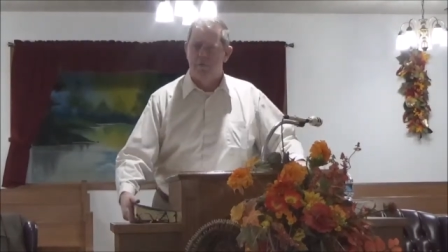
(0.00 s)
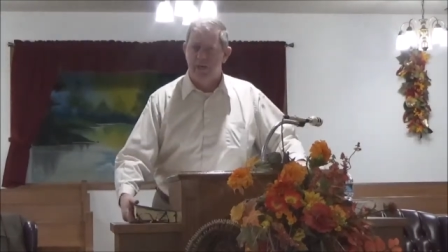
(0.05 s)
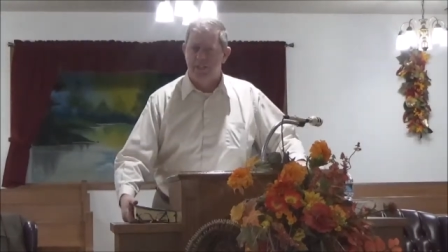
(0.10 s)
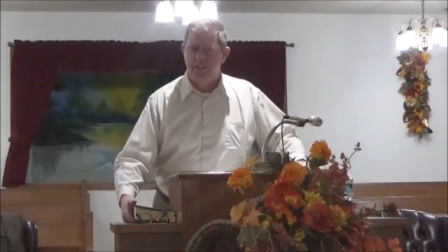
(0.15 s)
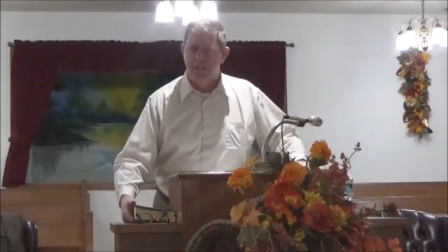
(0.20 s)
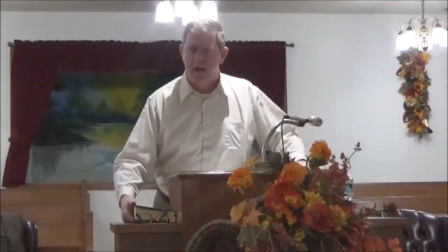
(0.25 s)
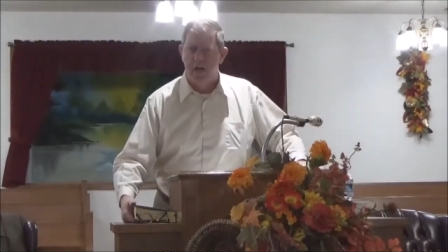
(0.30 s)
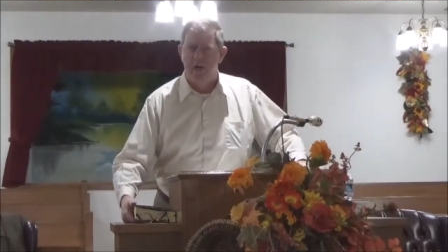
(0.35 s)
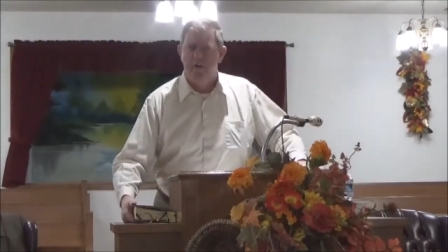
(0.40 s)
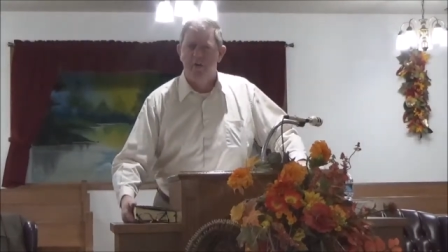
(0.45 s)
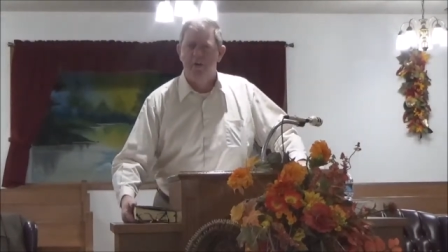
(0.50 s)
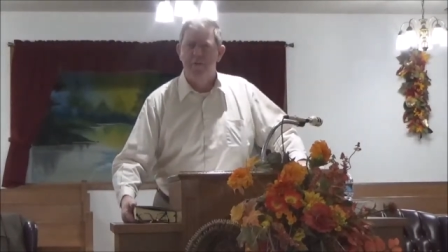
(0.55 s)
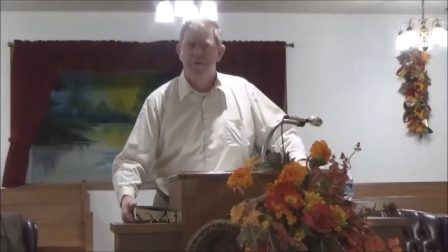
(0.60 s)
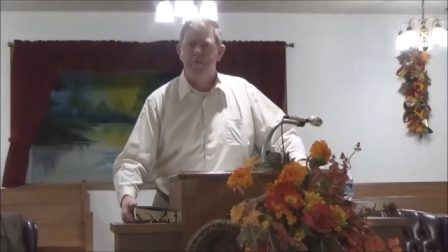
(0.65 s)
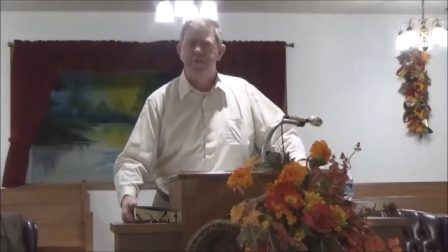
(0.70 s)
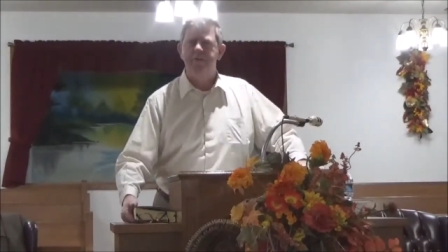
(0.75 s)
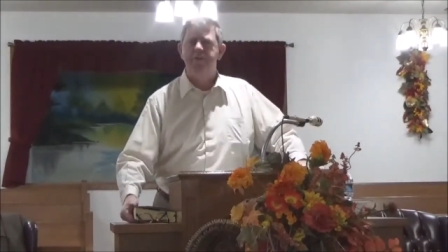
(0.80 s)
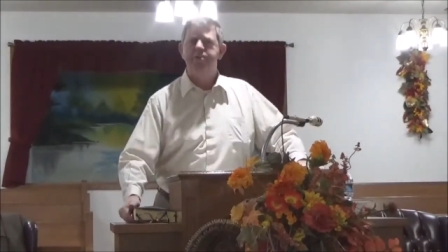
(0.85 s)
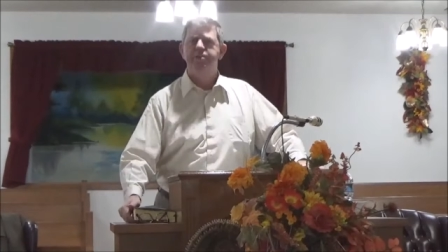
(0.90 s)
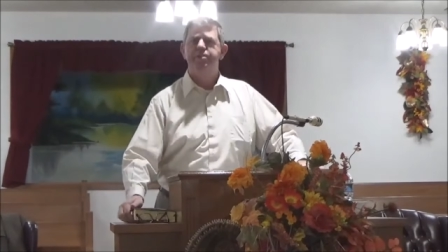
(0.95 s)

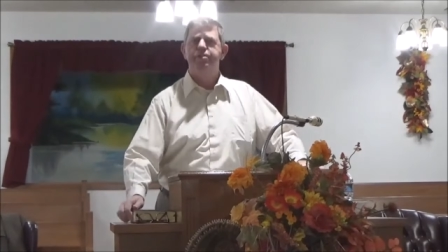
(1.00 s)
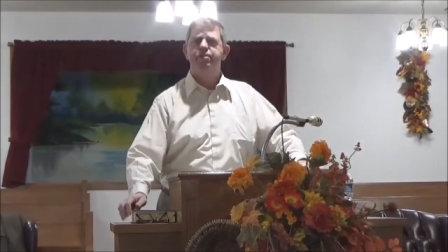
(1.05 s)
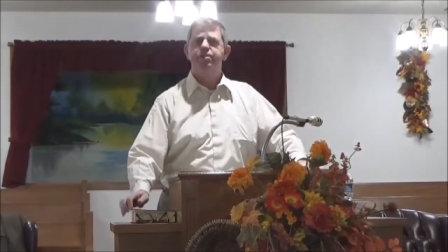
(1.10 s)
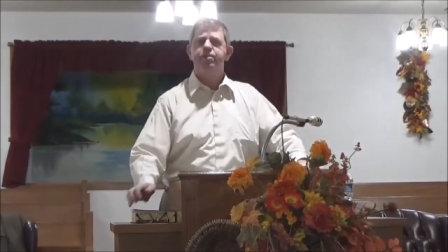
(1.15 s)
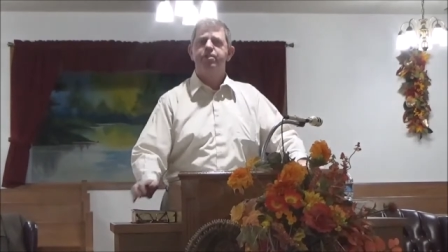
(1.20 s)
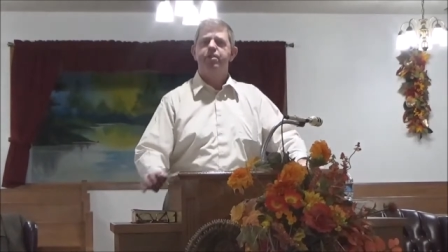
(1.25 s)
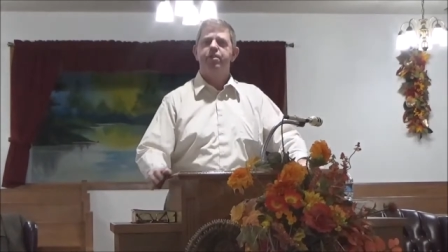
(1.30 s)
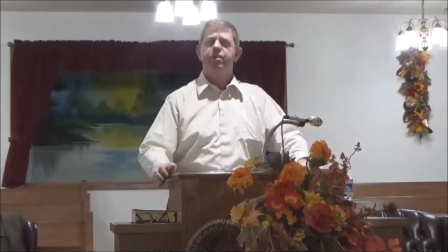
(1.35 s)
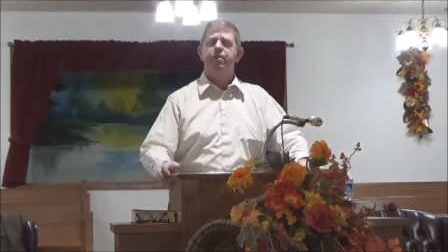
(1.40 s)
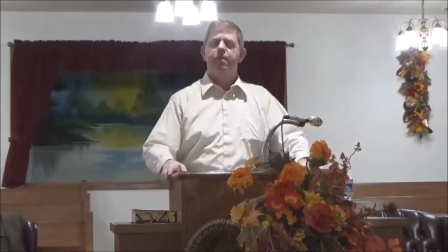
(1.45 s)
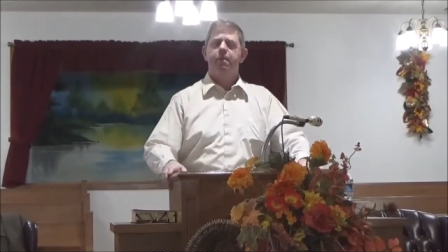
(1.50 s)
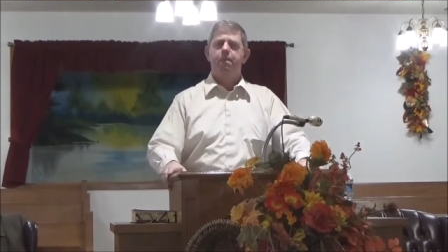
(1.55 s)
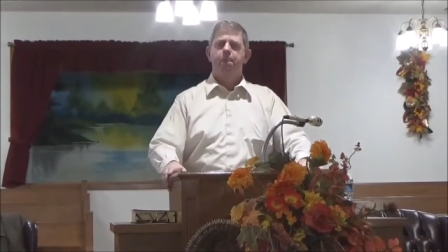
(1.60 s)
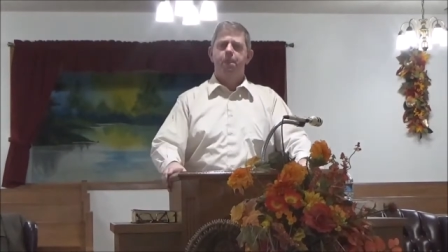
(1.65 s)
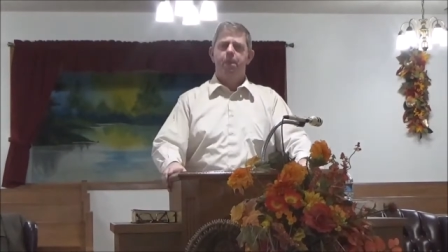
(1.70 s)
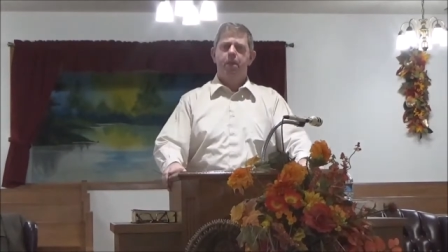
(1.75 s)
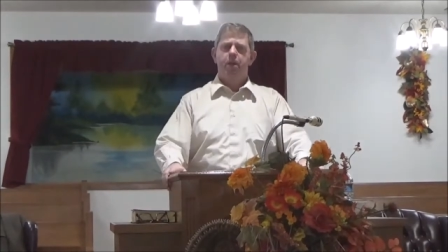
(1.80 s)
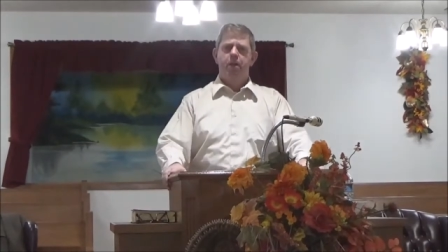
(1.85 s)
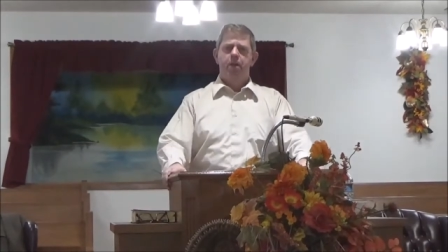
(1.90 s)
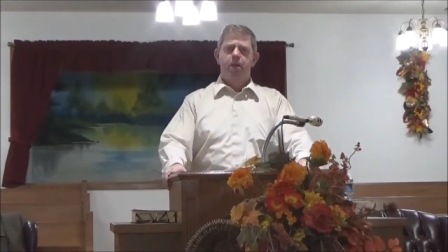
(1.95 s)
returns.
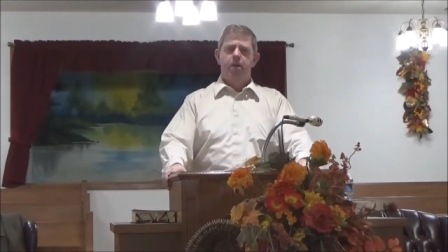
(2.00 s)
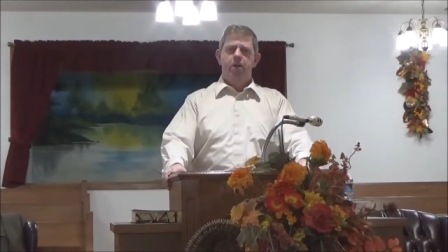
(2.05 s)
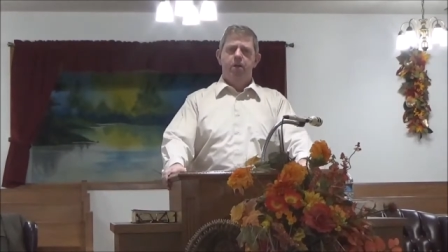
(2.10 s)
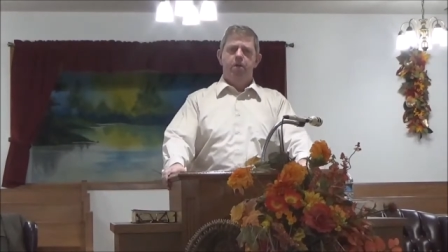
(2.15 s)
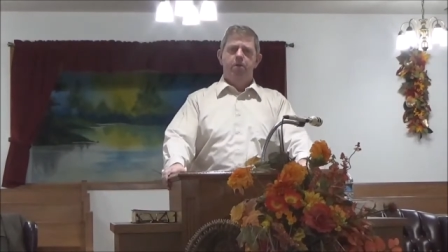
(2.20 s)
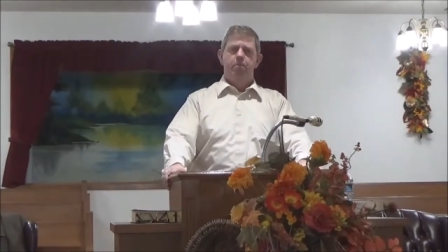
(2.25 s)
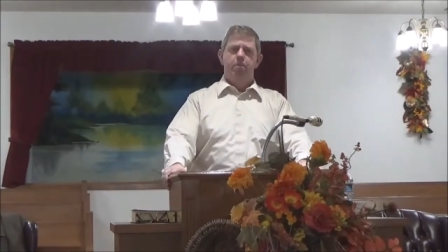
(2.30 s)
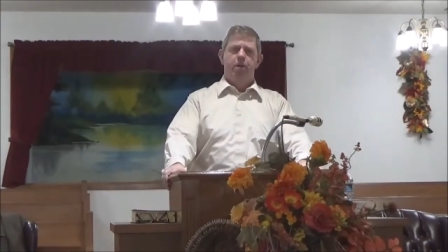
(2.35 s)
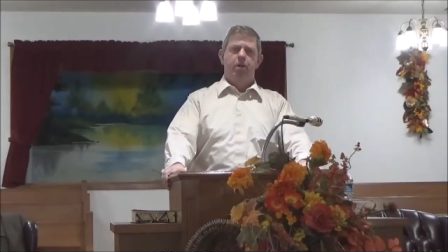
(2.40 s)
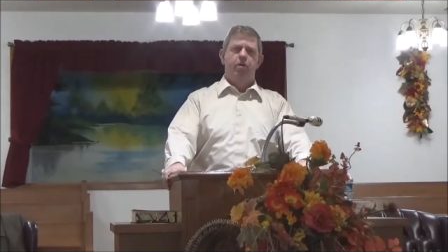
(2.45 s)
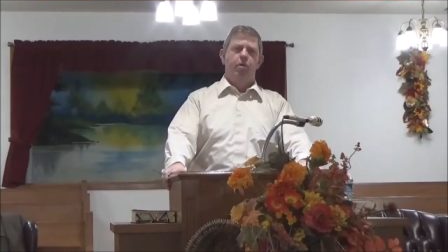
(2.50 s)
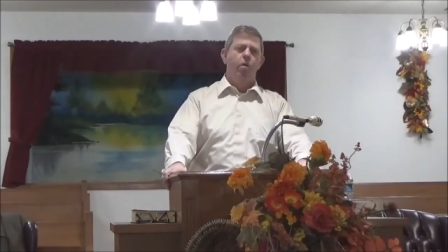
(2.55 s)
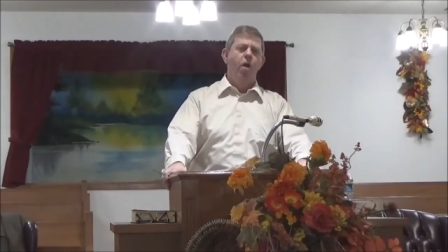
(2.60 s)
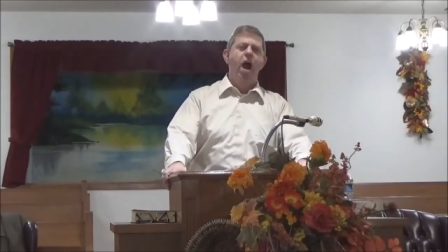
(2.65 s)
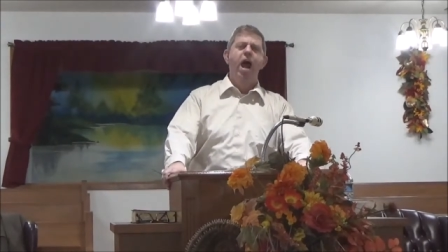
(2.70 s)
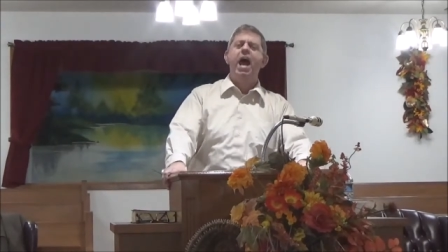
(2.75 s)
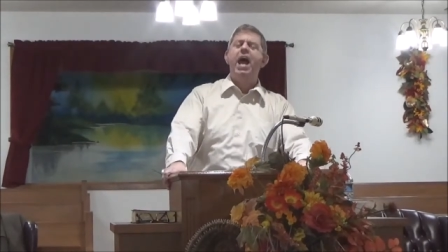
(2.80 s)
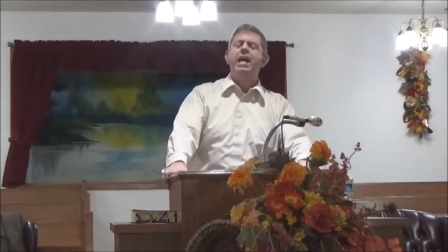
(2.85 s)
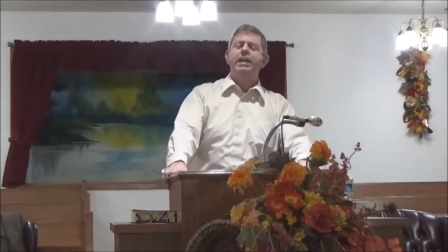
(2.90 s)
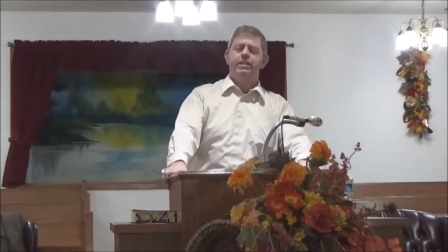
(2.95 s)
But
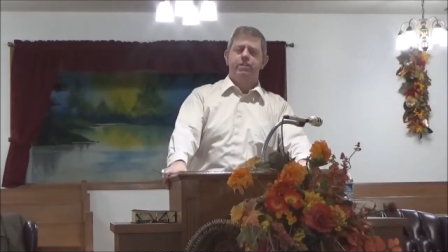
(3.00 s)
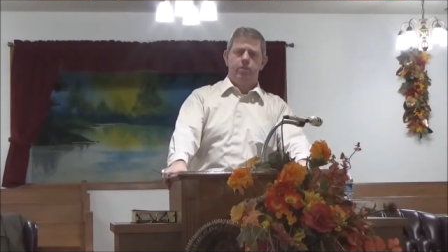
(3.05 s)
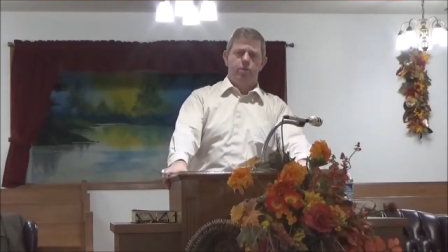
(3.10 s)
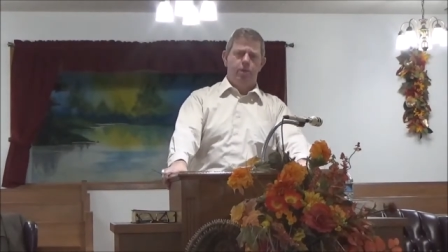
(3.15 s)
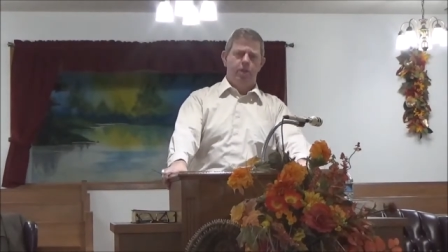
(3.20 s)
great